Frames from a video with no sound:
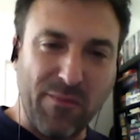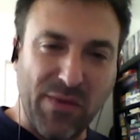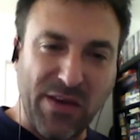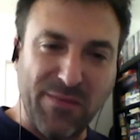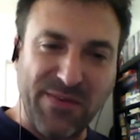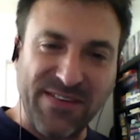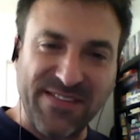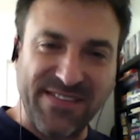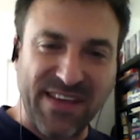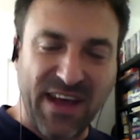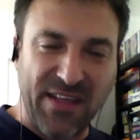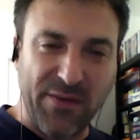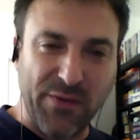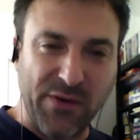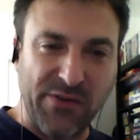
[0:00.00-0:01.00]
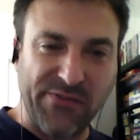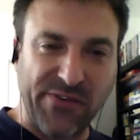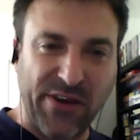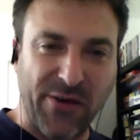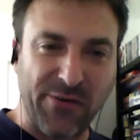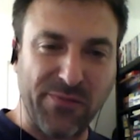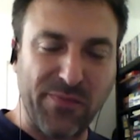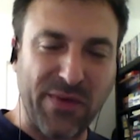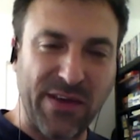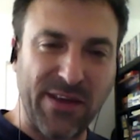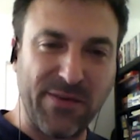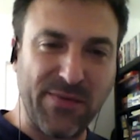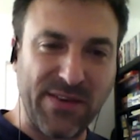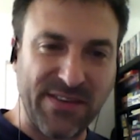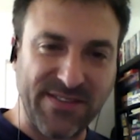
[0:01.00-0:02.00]
maybe it's the other way around.
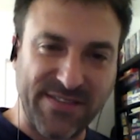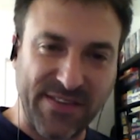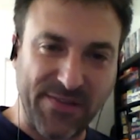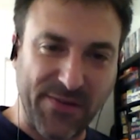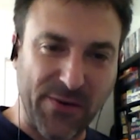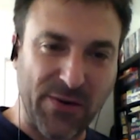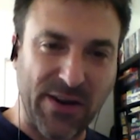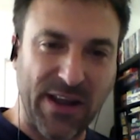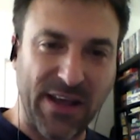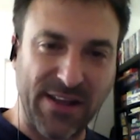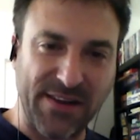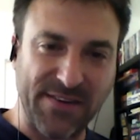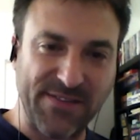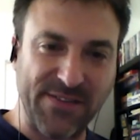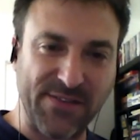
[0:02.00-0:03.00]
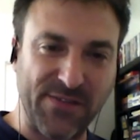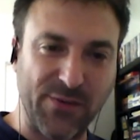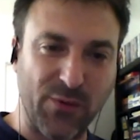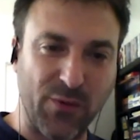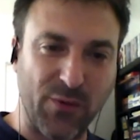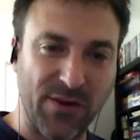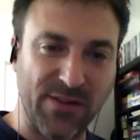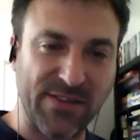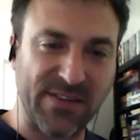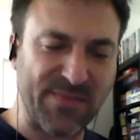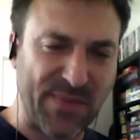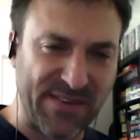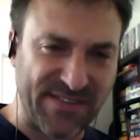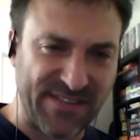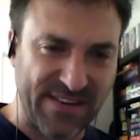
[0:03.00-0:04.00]
Maybe it's the frontliners of the world,
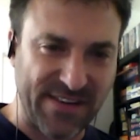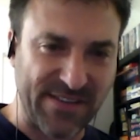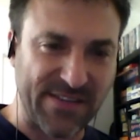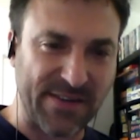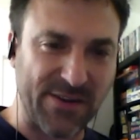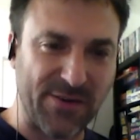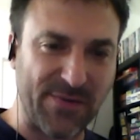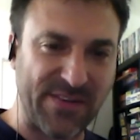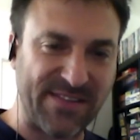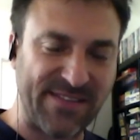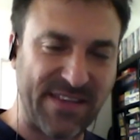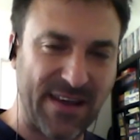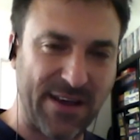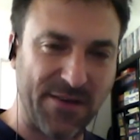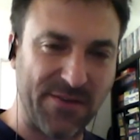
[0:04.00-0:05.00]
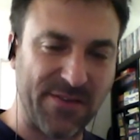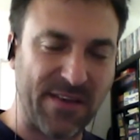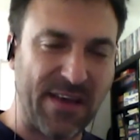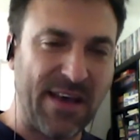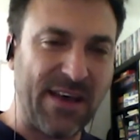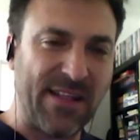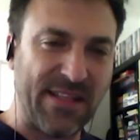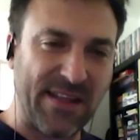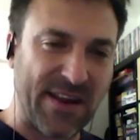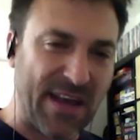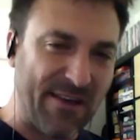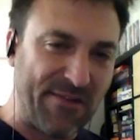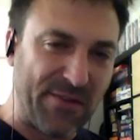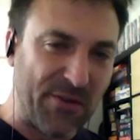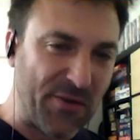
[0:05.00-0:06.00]
especially in the global south, that
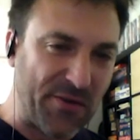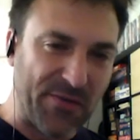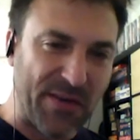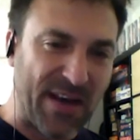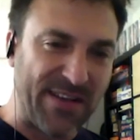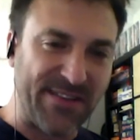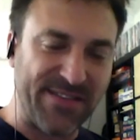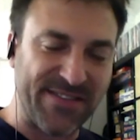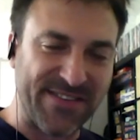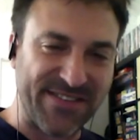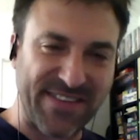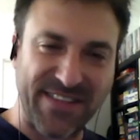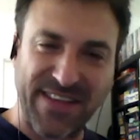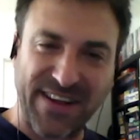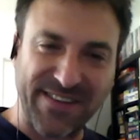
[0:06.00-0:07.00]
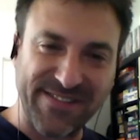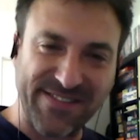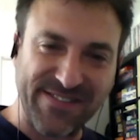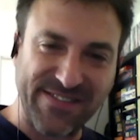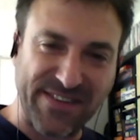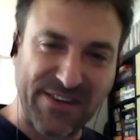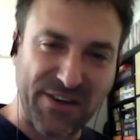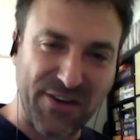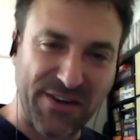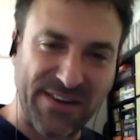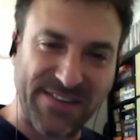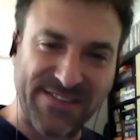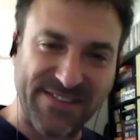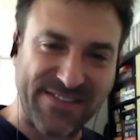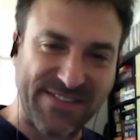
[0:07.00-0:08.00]
have a lot of answers. And the answers are
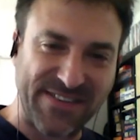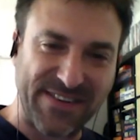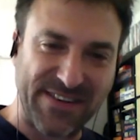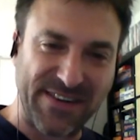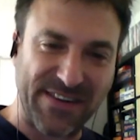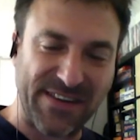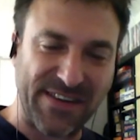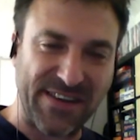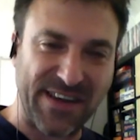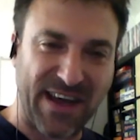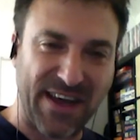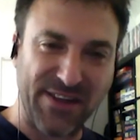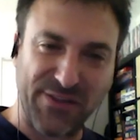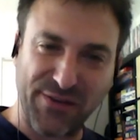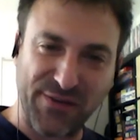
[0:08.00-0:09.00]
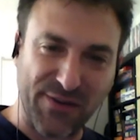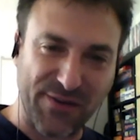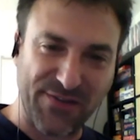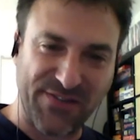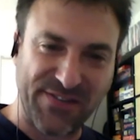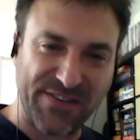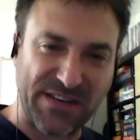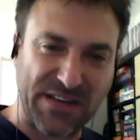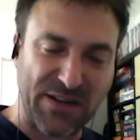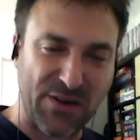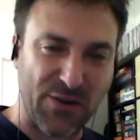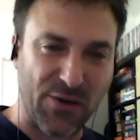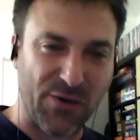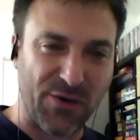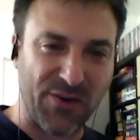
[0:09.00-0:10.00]
not necessarily
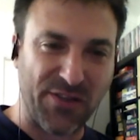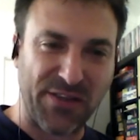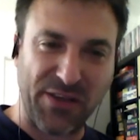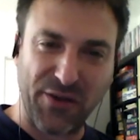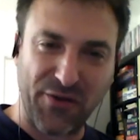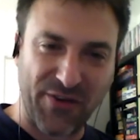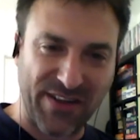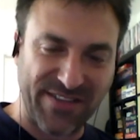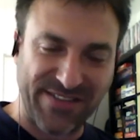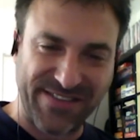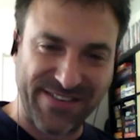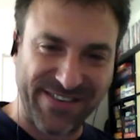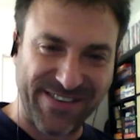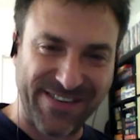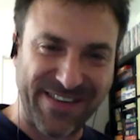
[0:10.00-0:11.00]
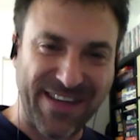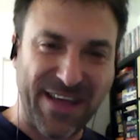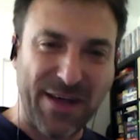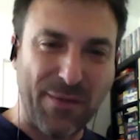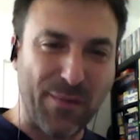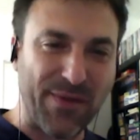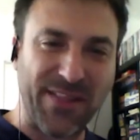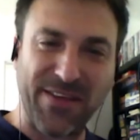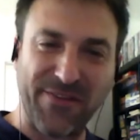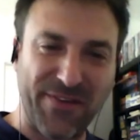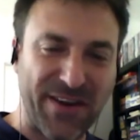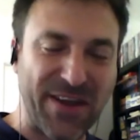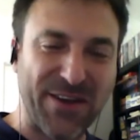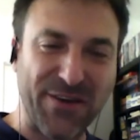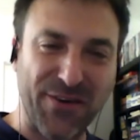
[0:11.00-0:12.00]
ideological or theoretical, but they're
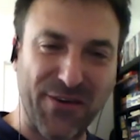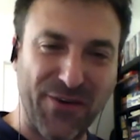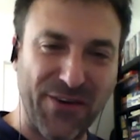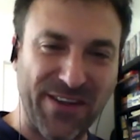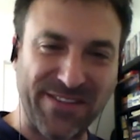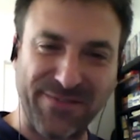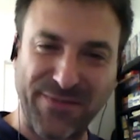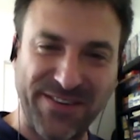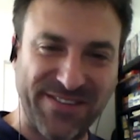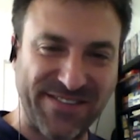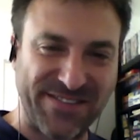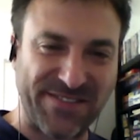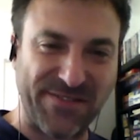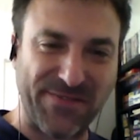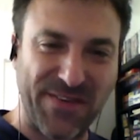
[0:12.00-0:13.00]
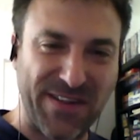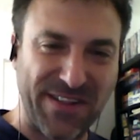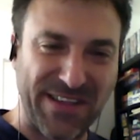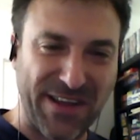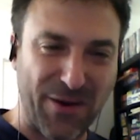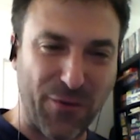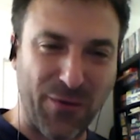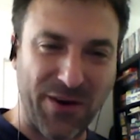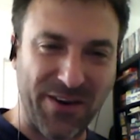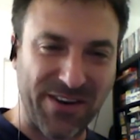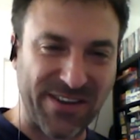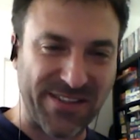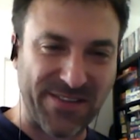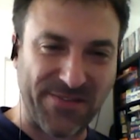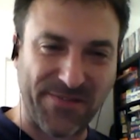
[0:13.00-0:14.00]
very concrete. We're just defending our
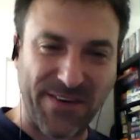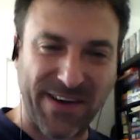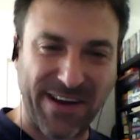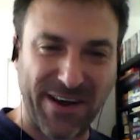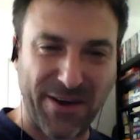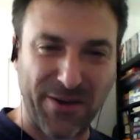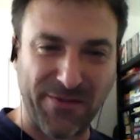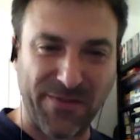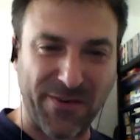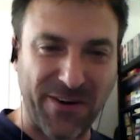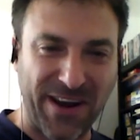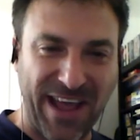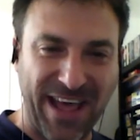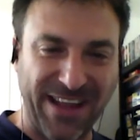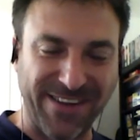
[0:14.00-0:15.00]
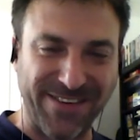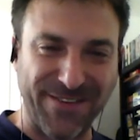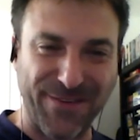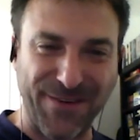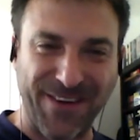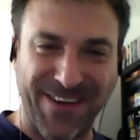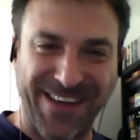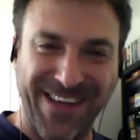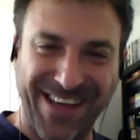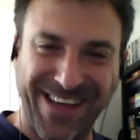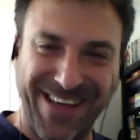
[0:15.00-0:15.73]
water. Get the fuck out of our land, you know?